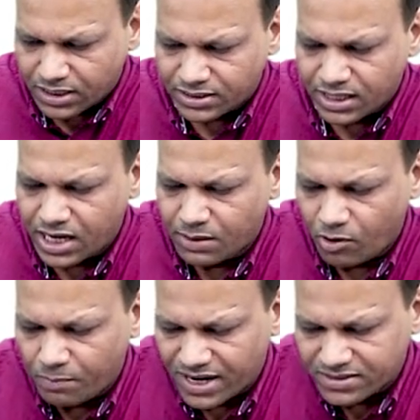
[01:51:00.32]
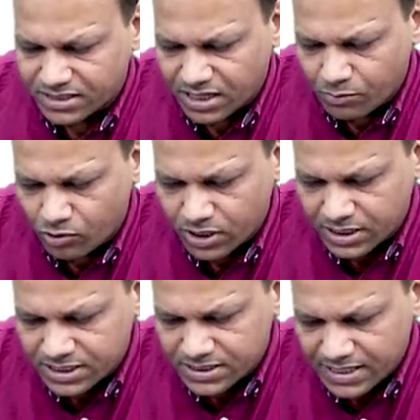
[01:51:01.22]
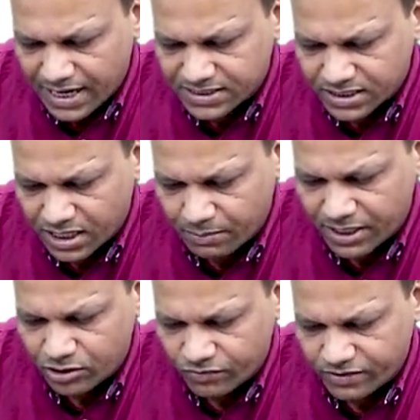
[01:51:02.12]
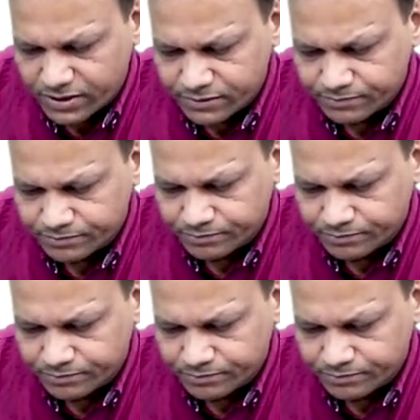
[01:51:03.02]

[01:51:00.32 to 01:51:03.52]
the other name of paracetamol is acetaminophen.